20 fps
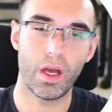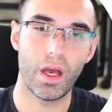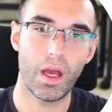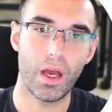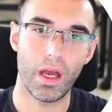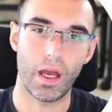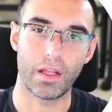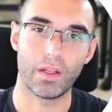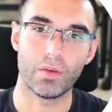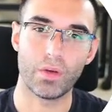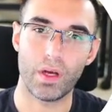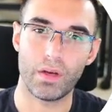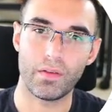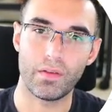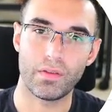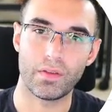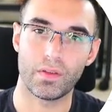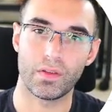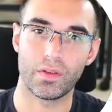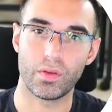I do have
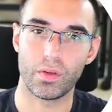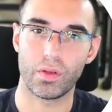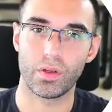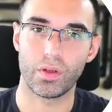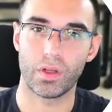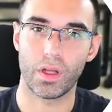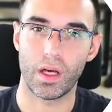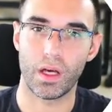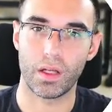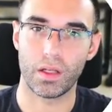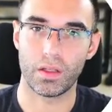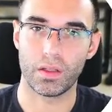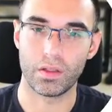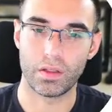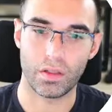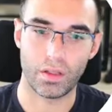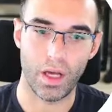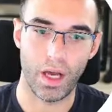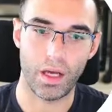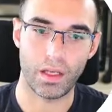a tutorial
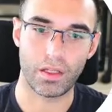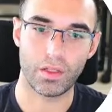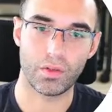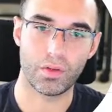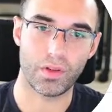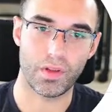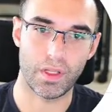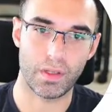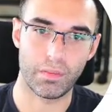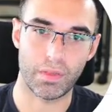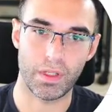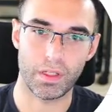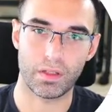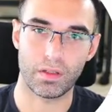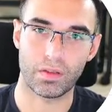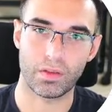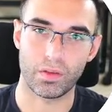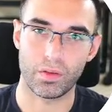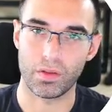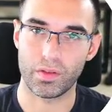on how to use
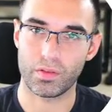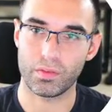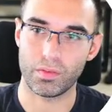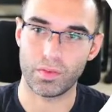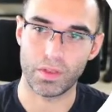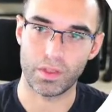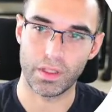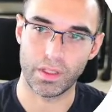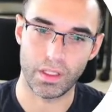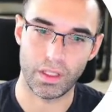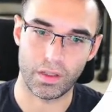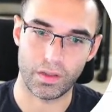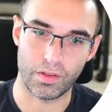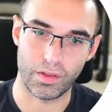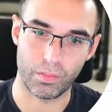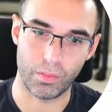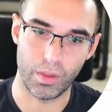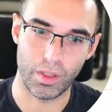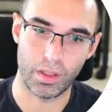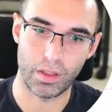ThemeKit, so just click here
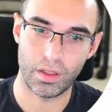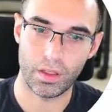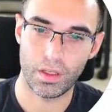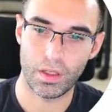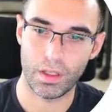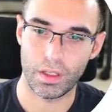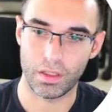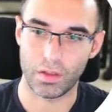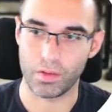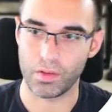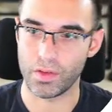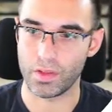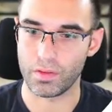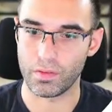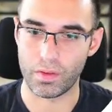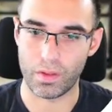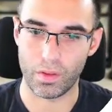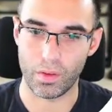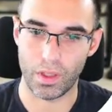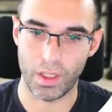somewhere. You'll see a
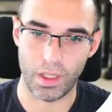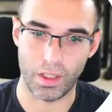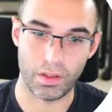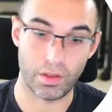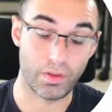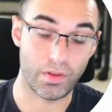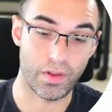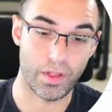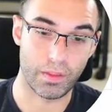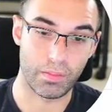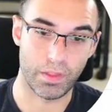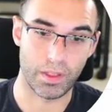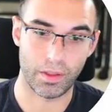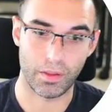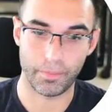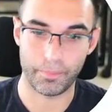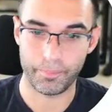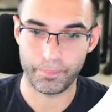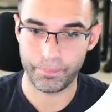video on how to use ThemeKit.